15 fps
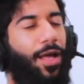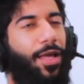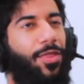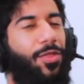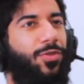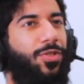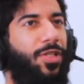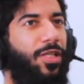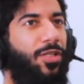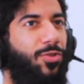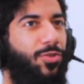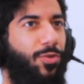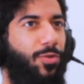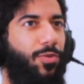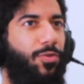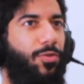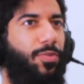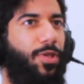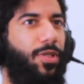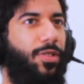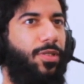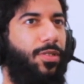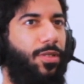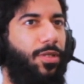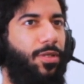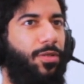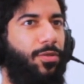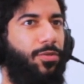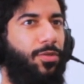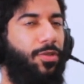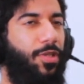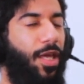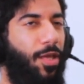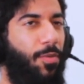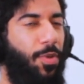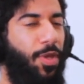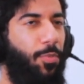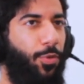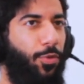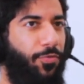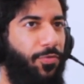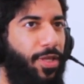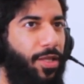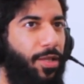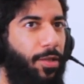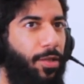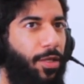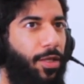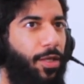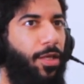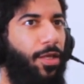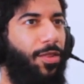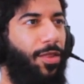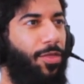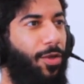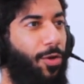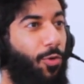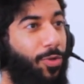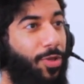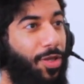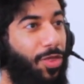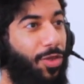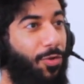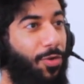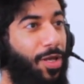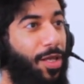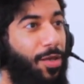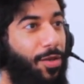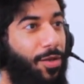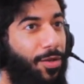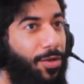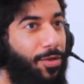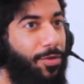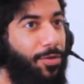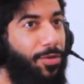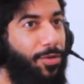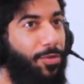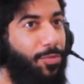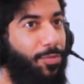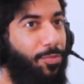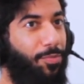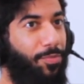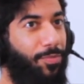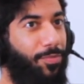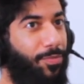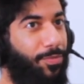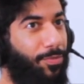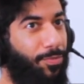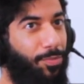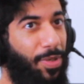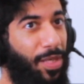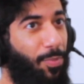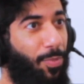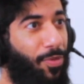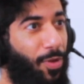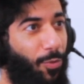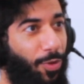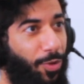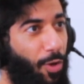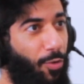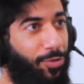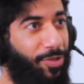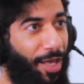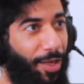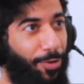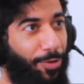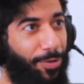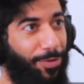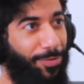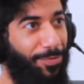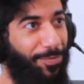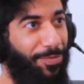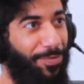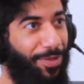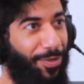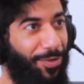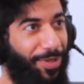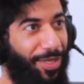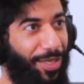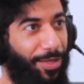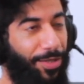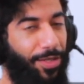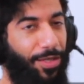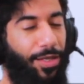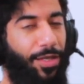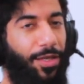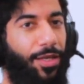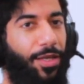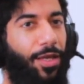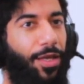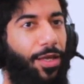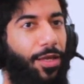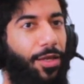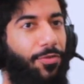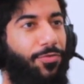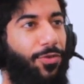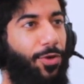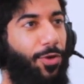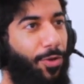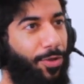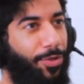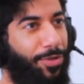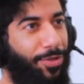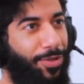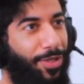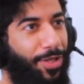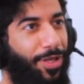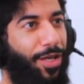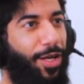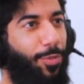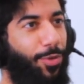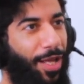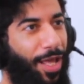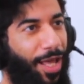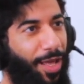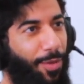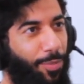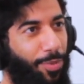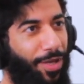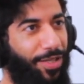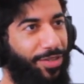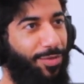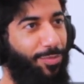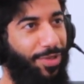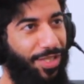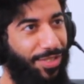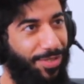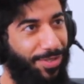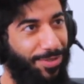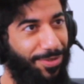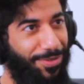Actually, there's an issue because uh, today people feel that there are only three people that will go to hell. Mm. Okay, mm. Uh, Faraon, Abu Lahab, and Iblis.